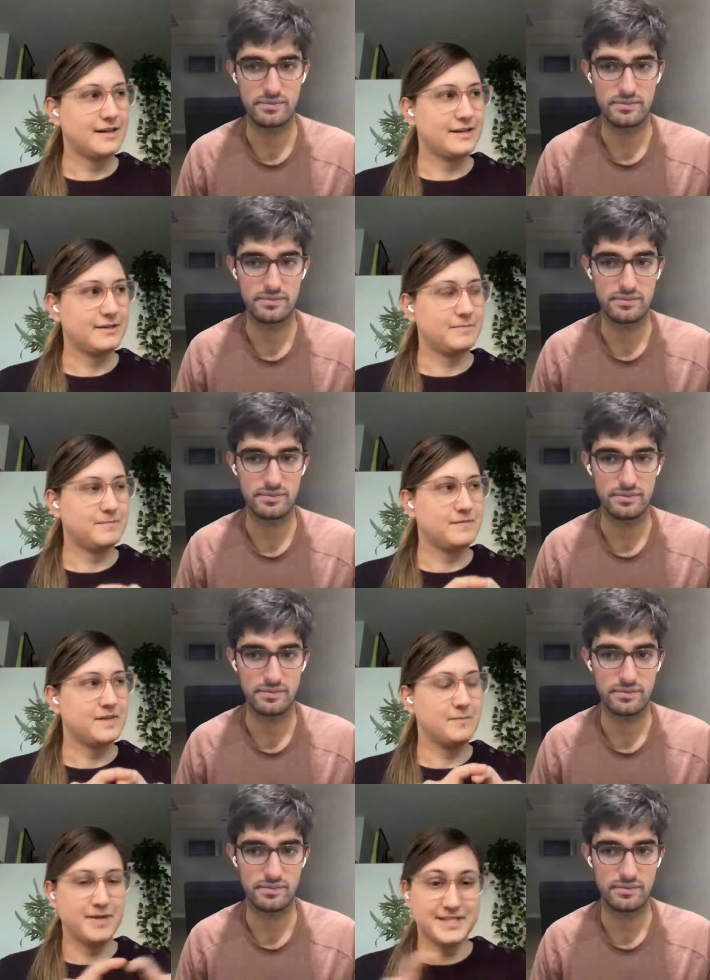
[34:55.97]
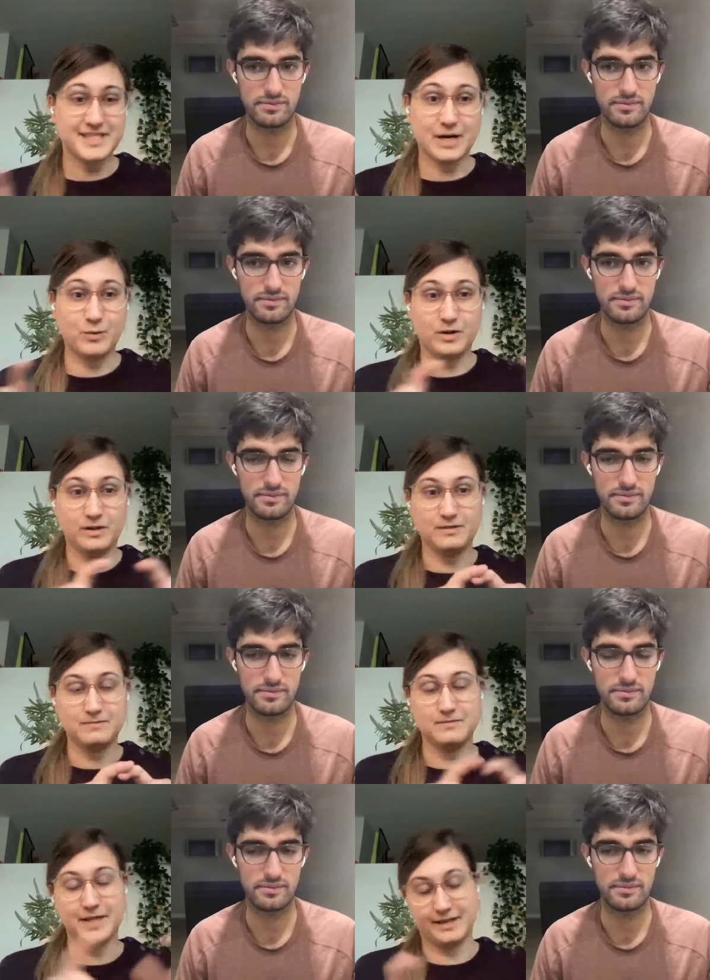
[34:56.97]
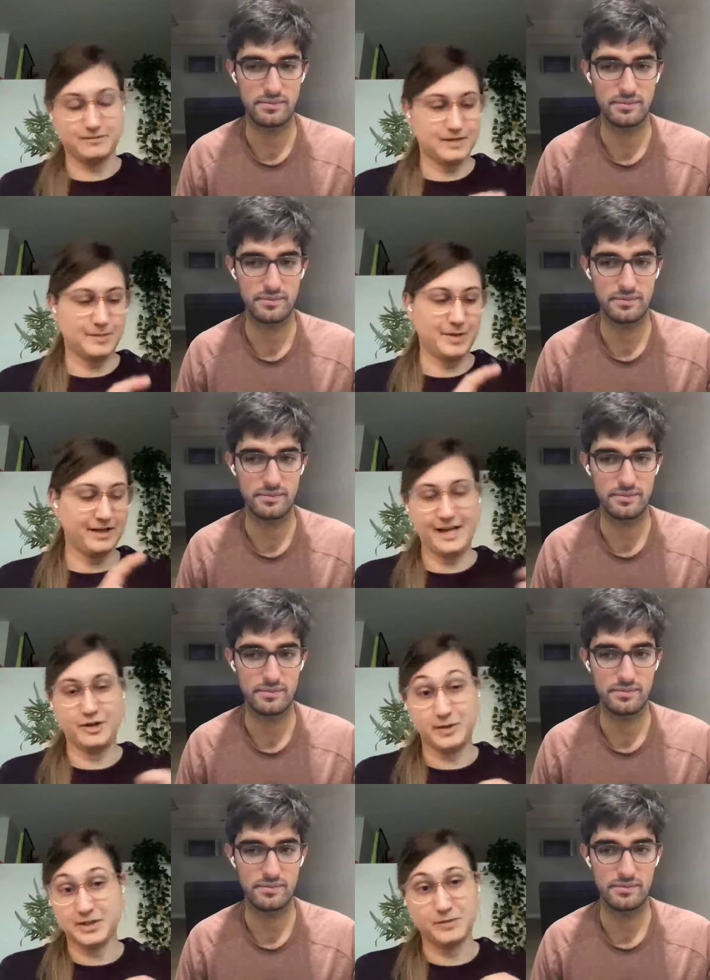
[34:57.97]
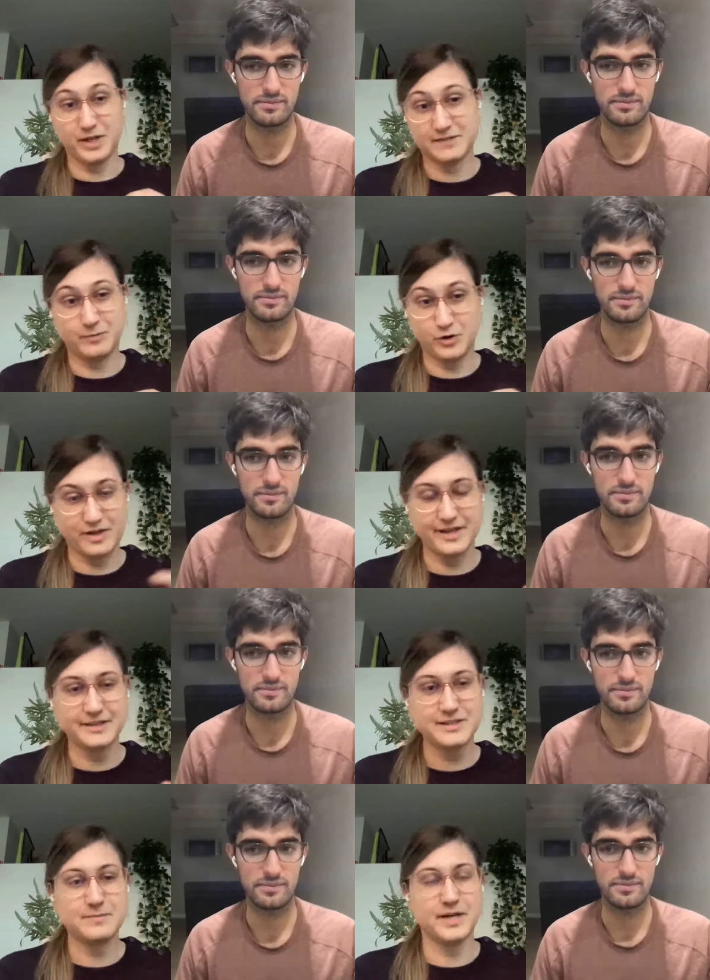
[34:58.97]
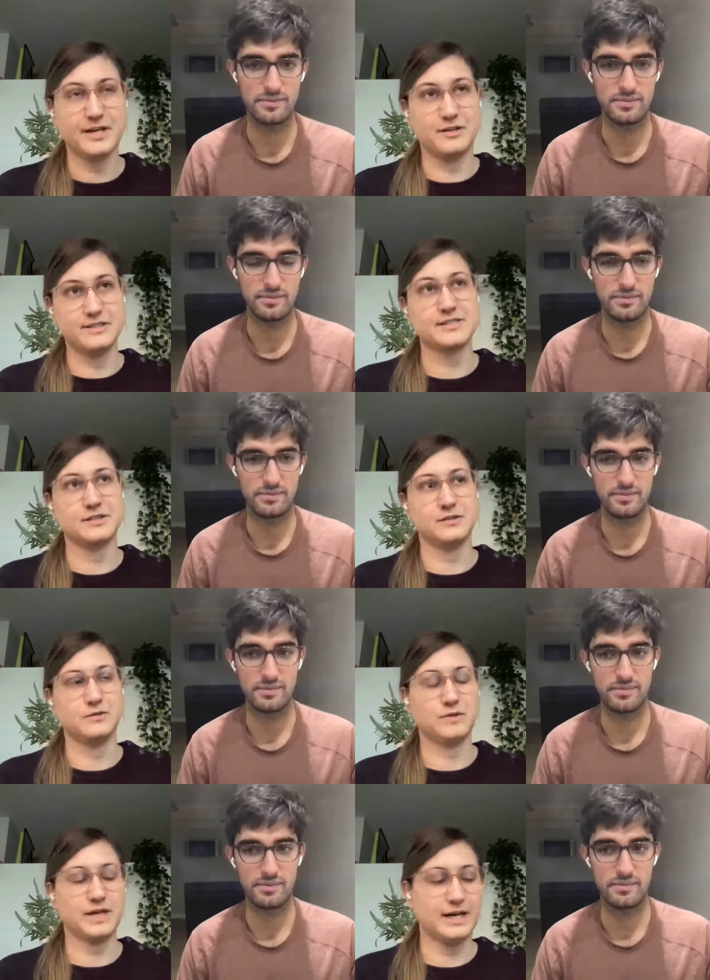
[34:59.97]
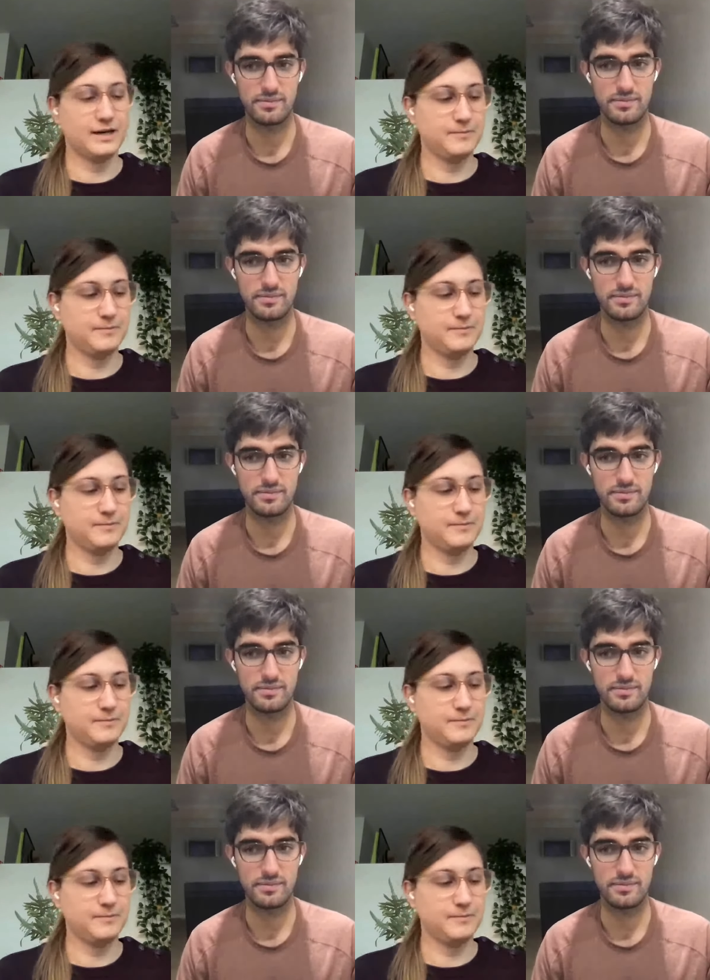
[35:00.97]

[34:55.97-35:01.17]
Speaker 1: the the bits that will like I mean, a they're building blocks for more things, but also